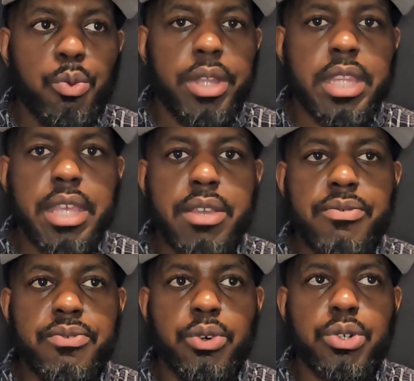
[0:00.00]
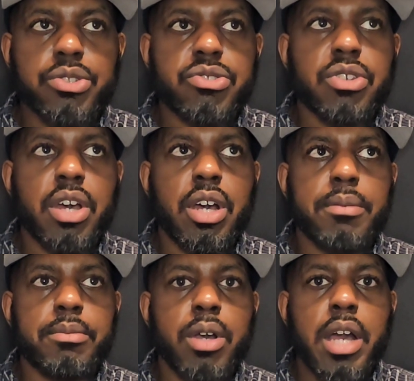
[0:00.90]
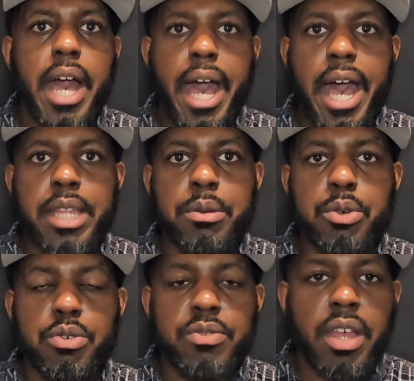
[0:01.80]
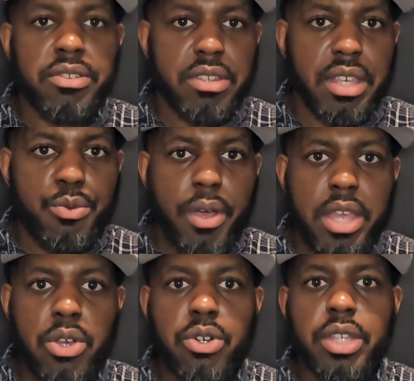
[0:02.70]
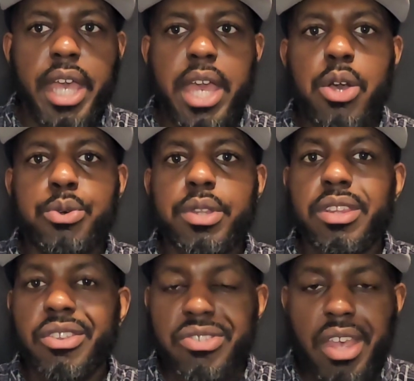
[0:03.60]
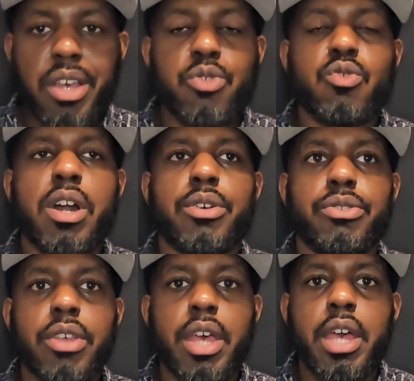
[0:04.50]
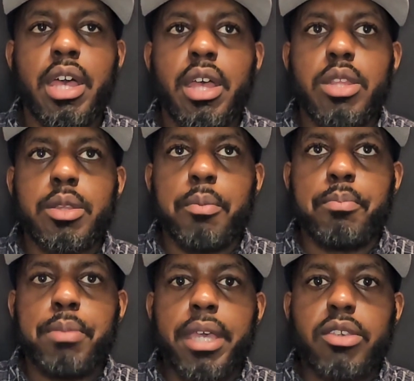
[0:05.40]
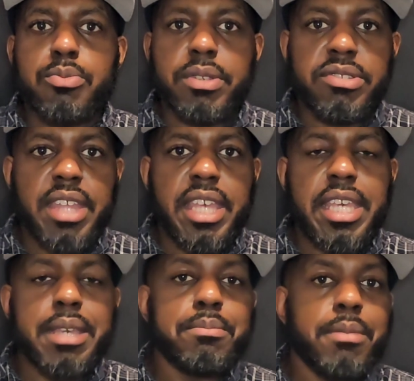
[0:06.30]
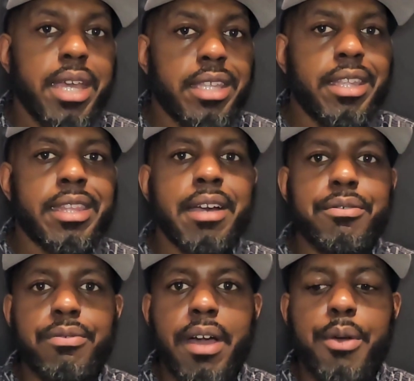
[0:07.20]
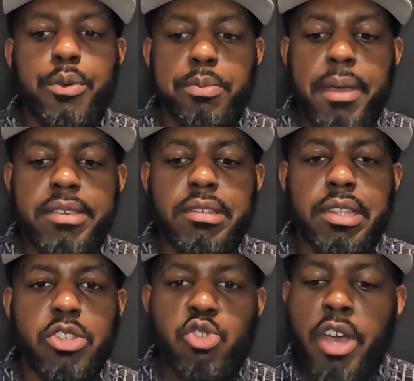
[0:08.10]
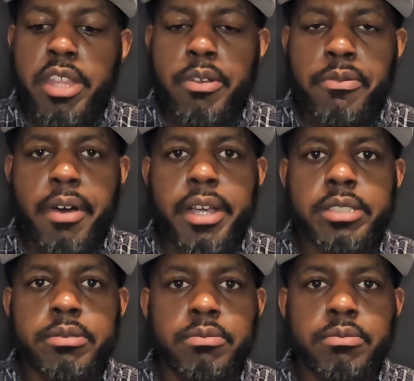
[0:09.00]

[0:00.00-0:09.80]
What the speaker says: when he fought Adam Kovnatsky, where he got KO'd in the second round, the biggest mistake he made in that fight was basically trying to fight